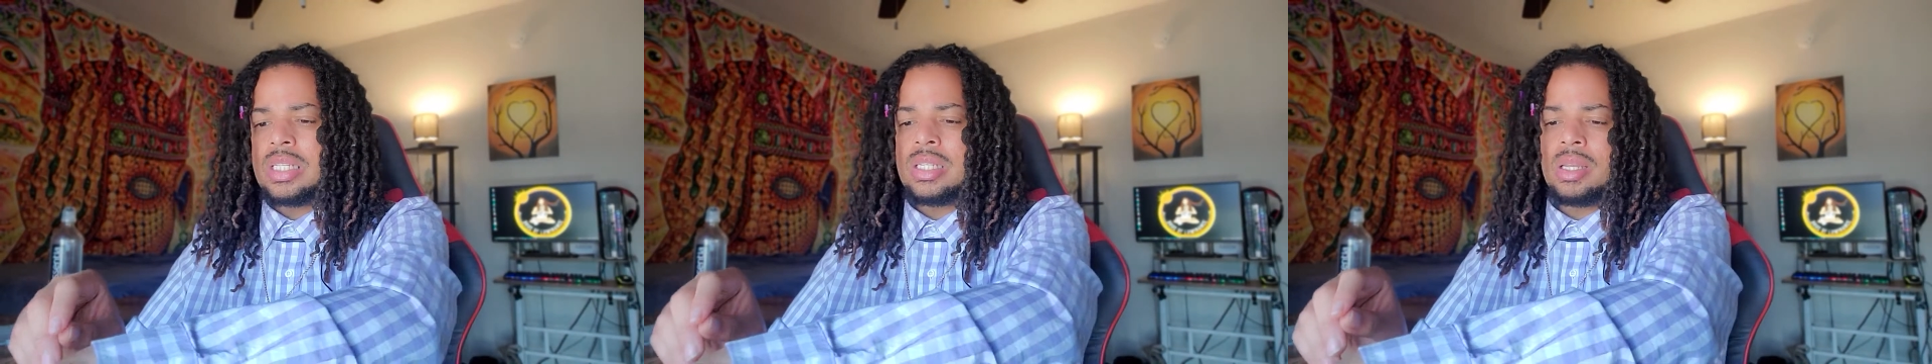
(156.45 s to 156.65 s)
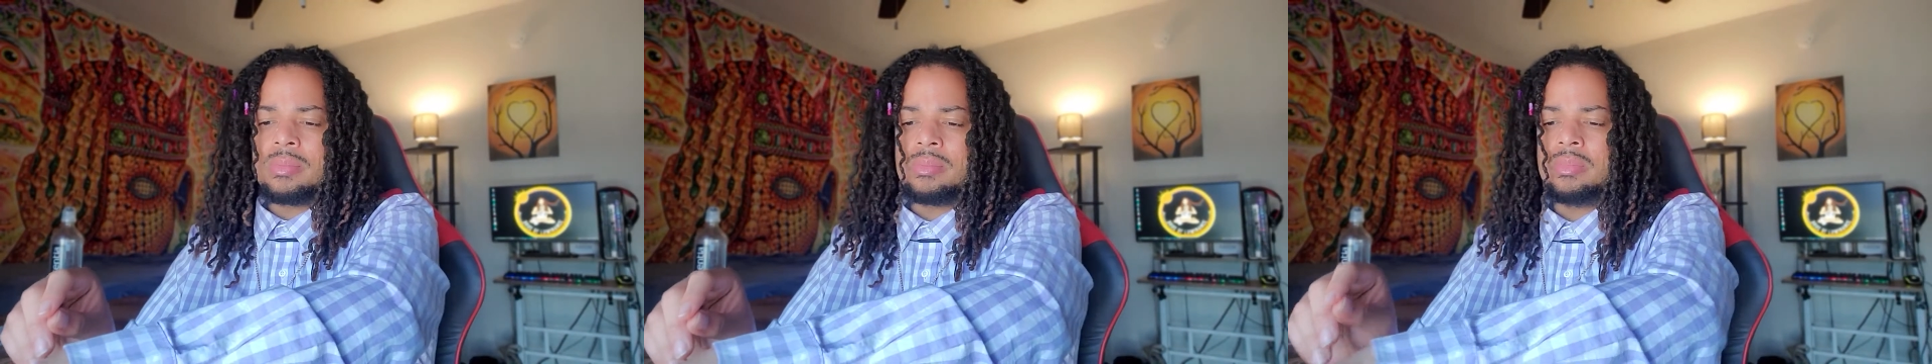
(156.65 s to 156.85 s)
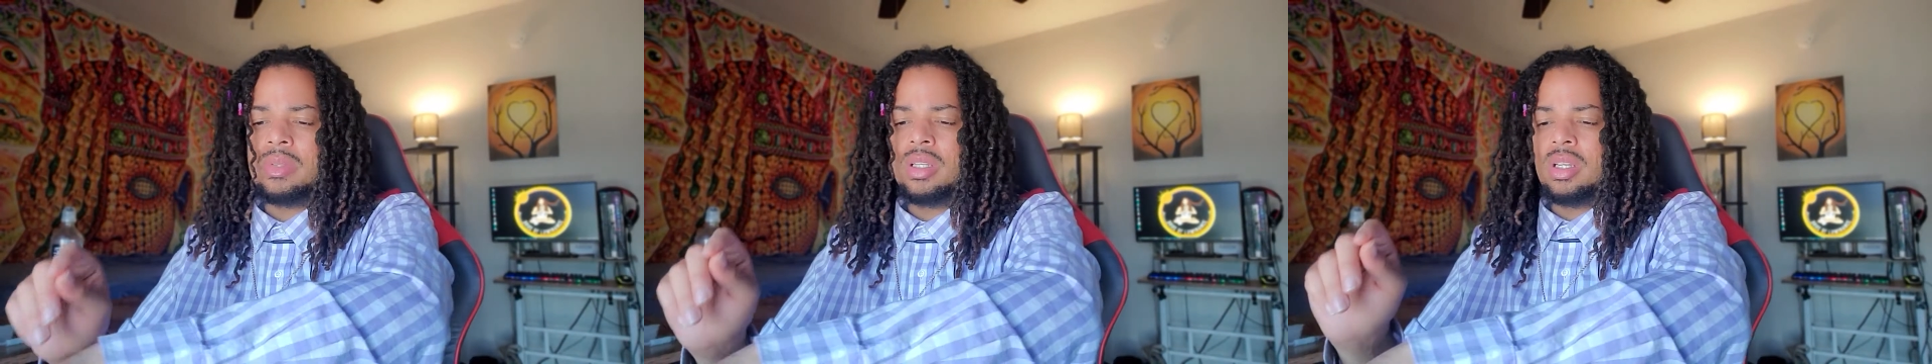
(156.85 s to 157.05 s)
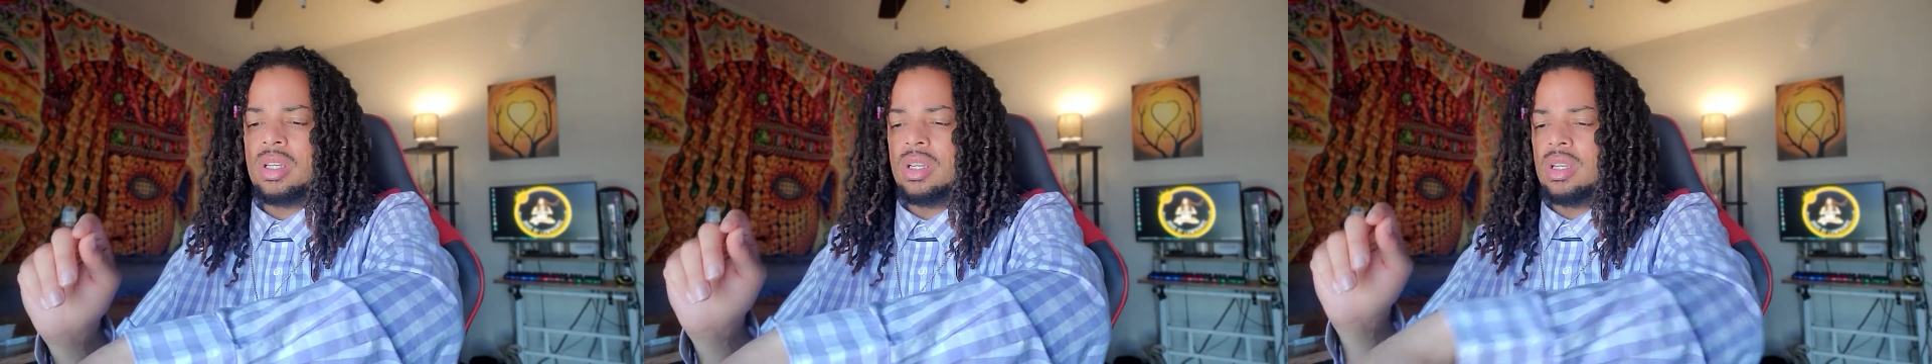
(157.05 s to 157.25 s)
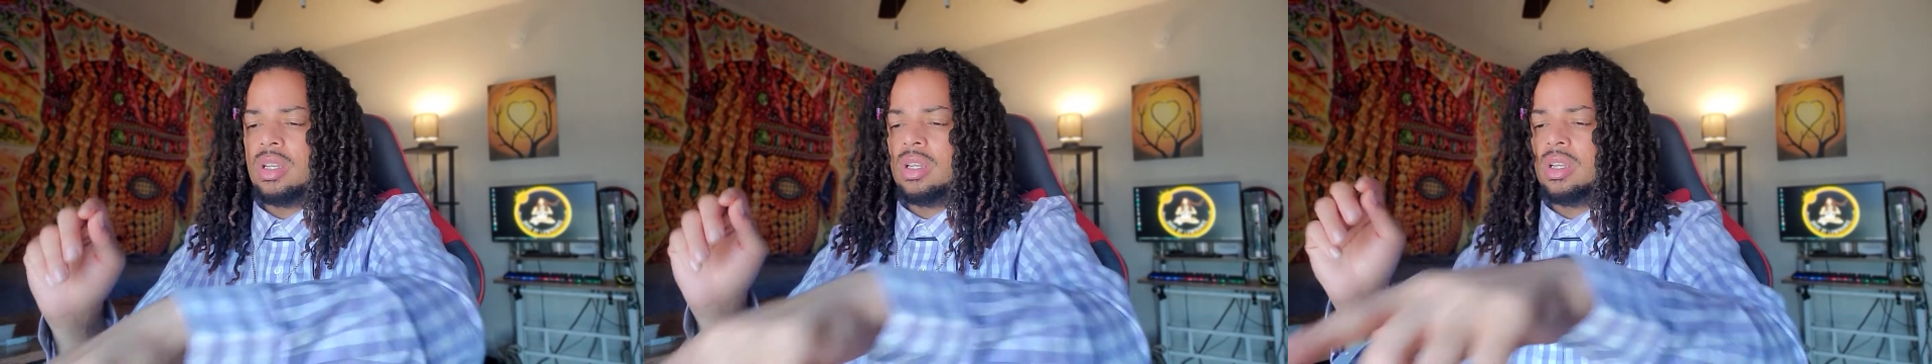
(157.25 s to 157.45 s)
some
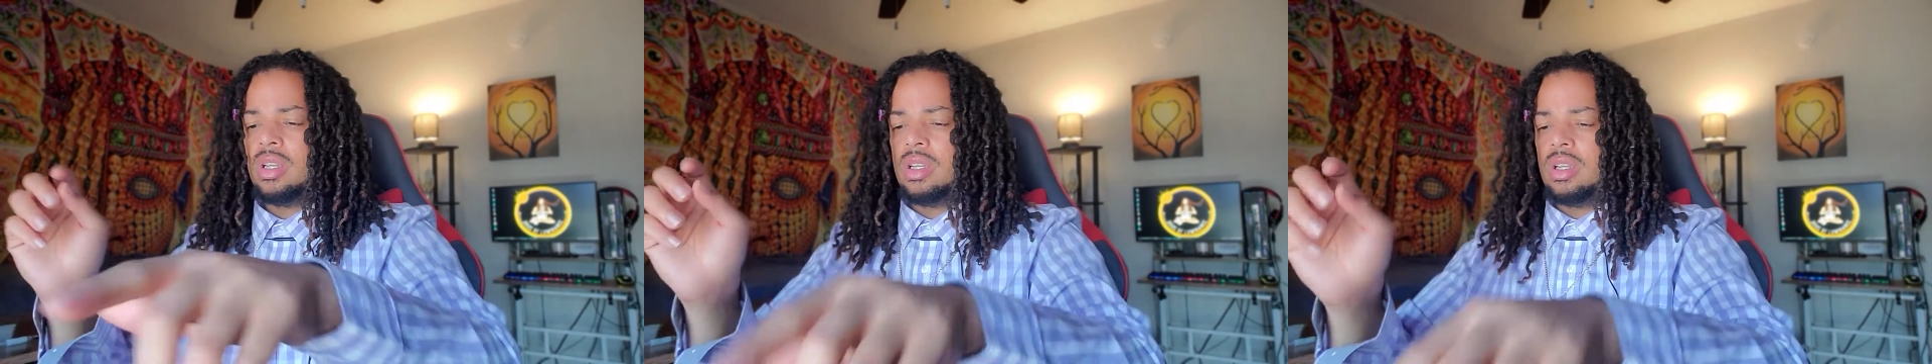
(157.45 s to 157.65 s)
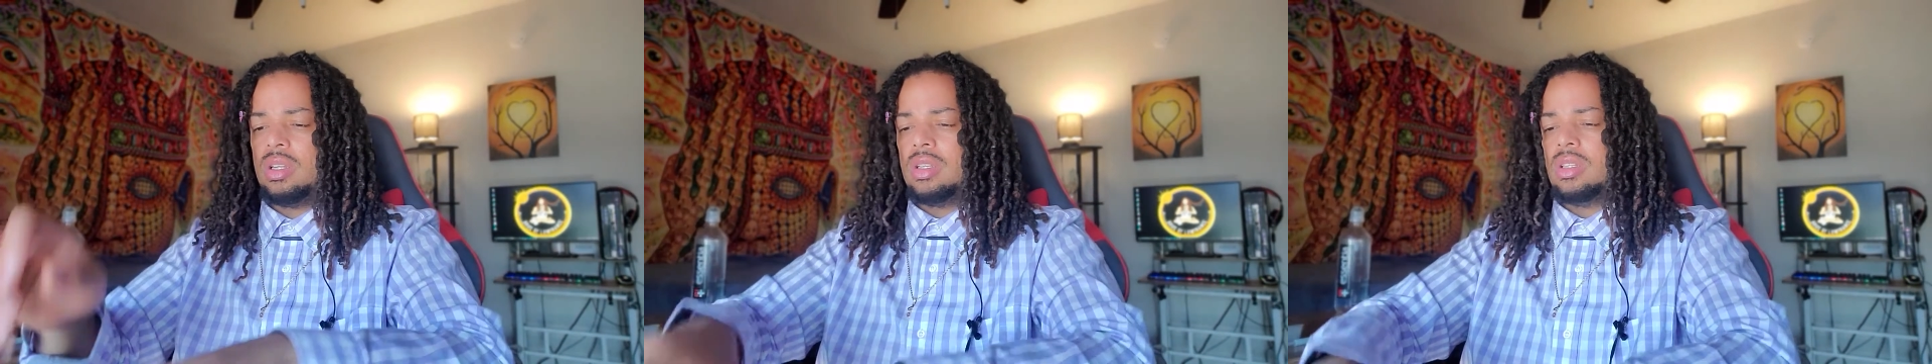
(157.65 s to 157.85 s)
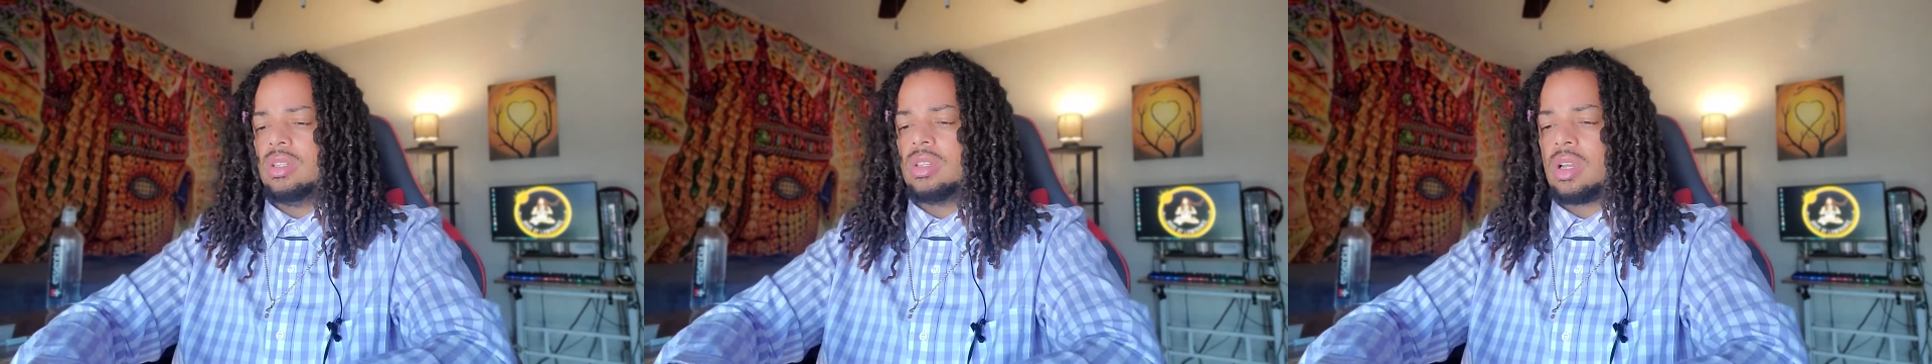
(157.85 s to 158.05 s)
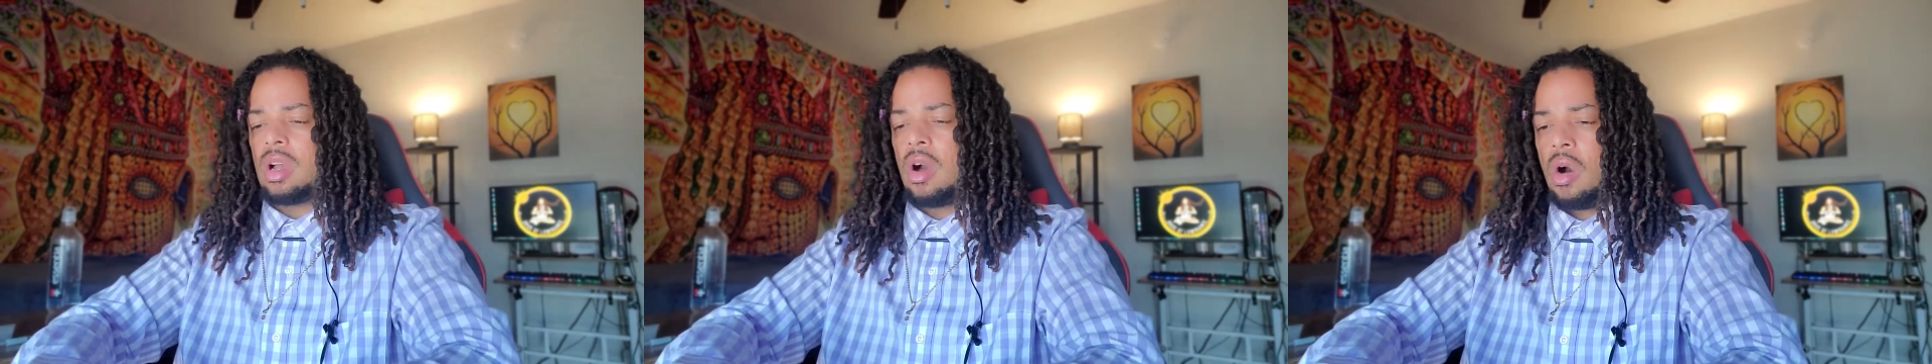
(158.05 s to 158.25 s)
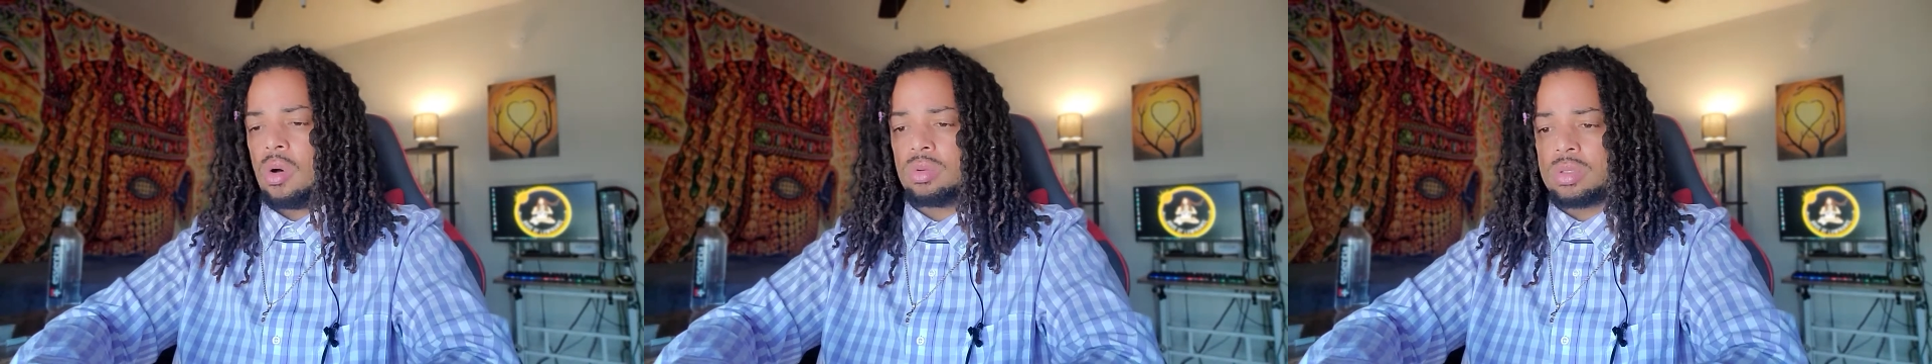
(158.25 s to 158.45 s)

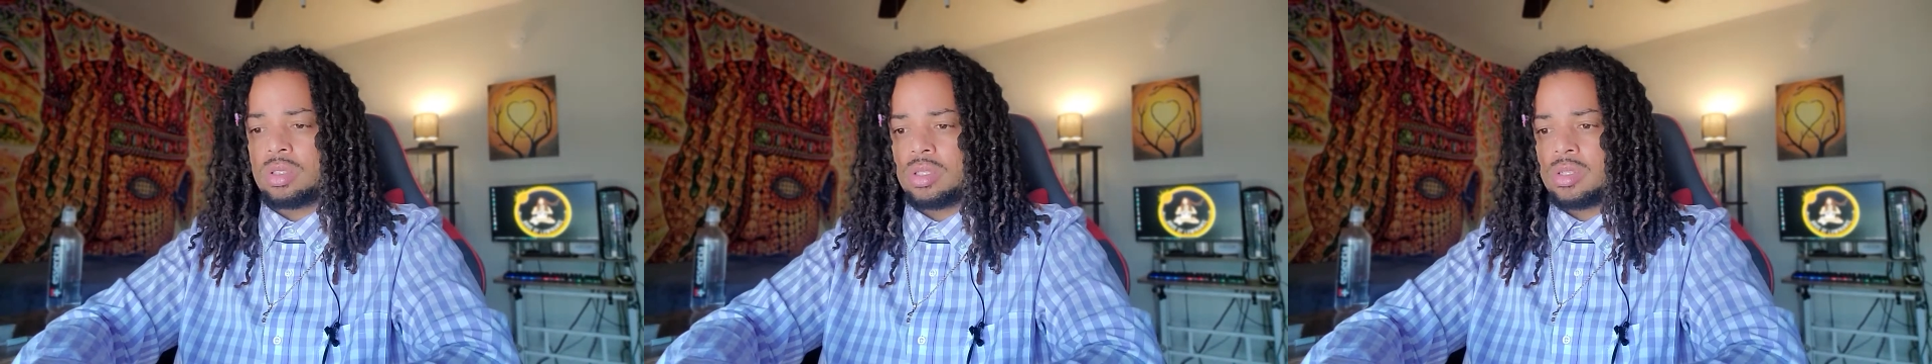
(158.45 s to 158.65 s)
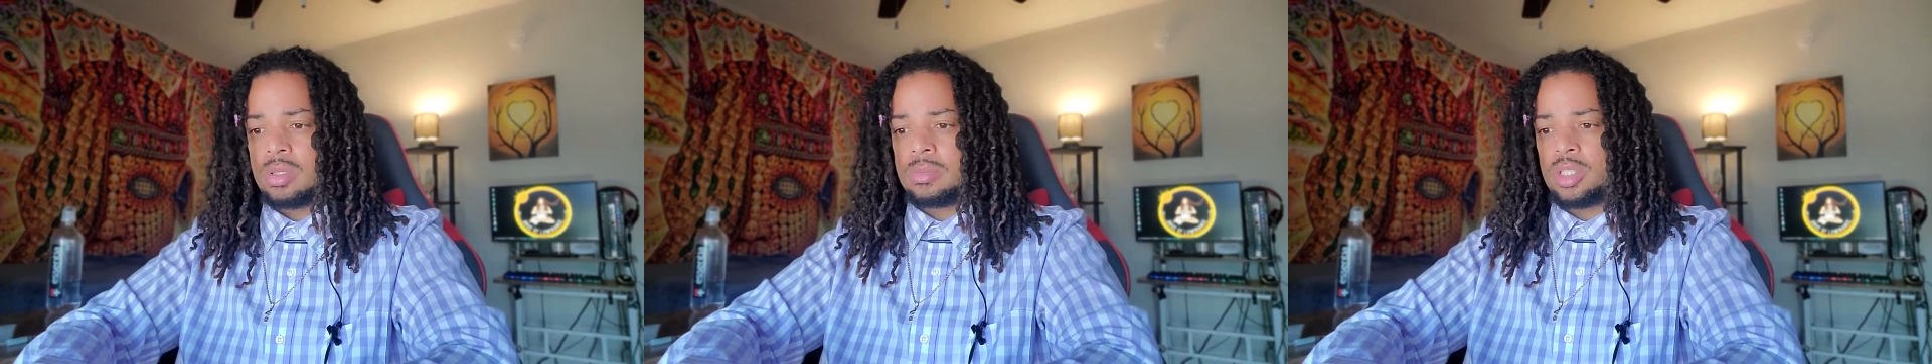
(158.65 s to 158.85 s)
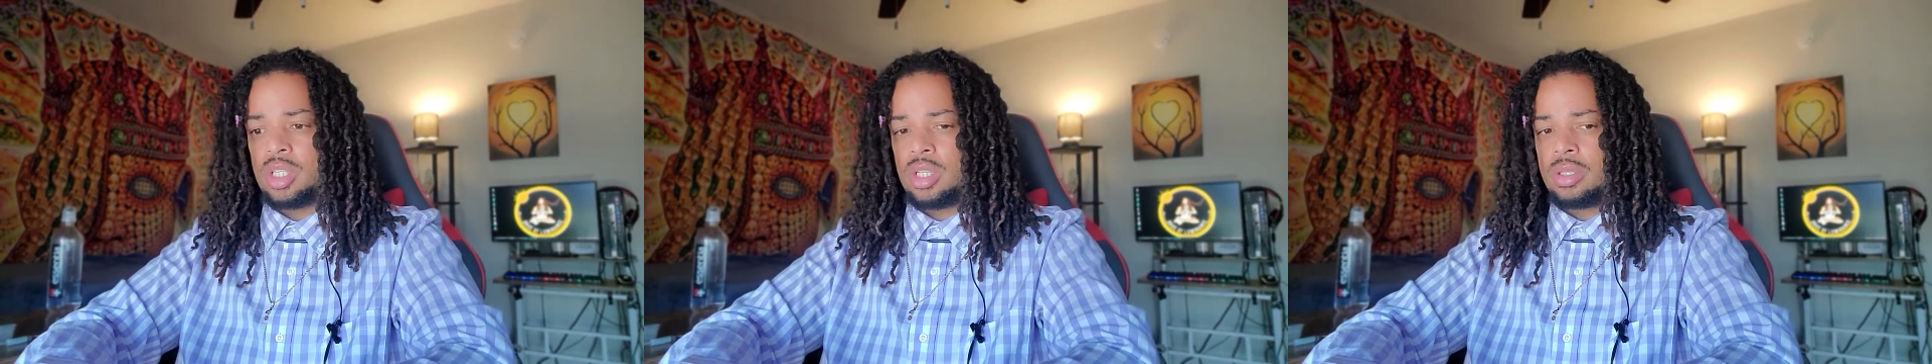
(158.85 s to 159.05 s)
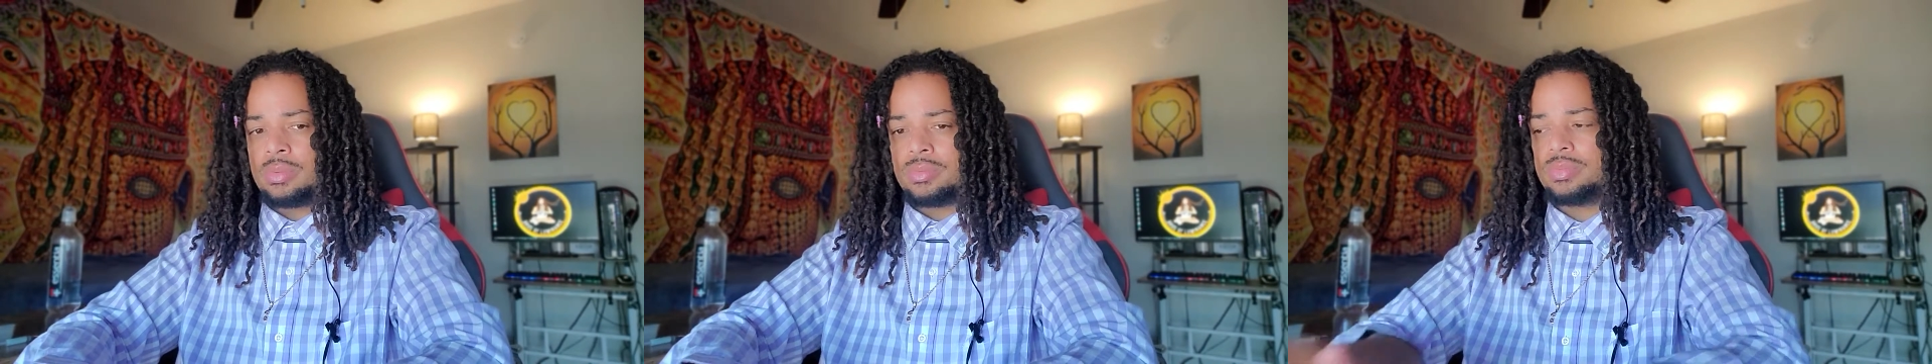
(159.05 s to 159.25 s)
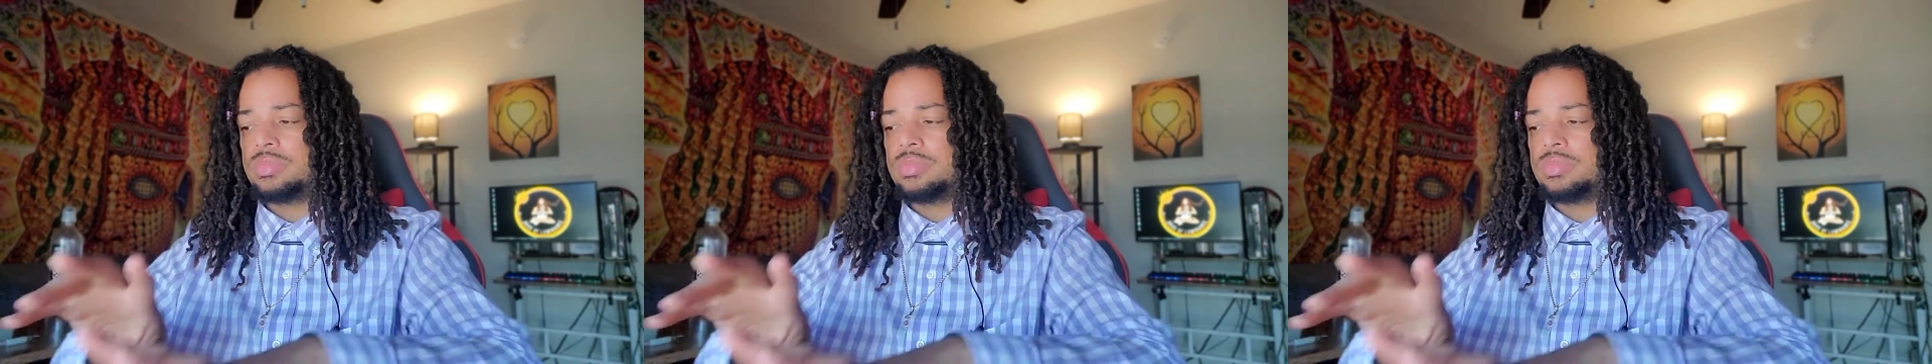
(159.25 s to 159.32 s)
cult or some shit.